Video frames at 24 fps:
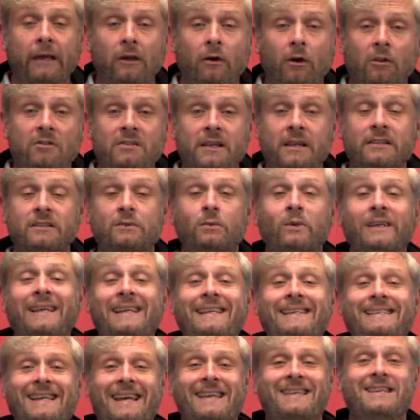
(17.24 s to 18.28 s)
contact and we
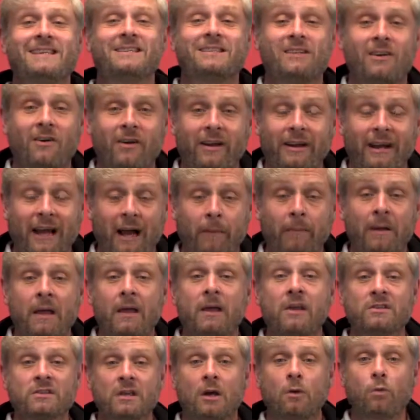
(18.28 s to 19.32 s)
can get you signed up.
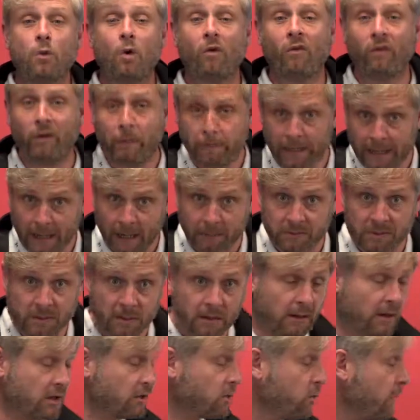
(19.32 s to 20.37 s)
So what have we been up to
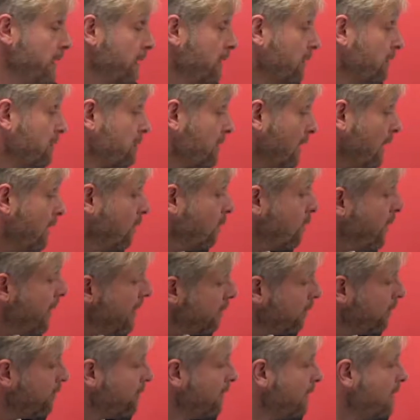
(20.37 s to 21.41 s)
last week or so?
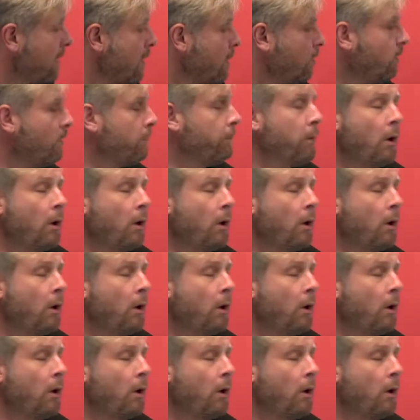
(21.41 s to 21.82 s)
Well, we're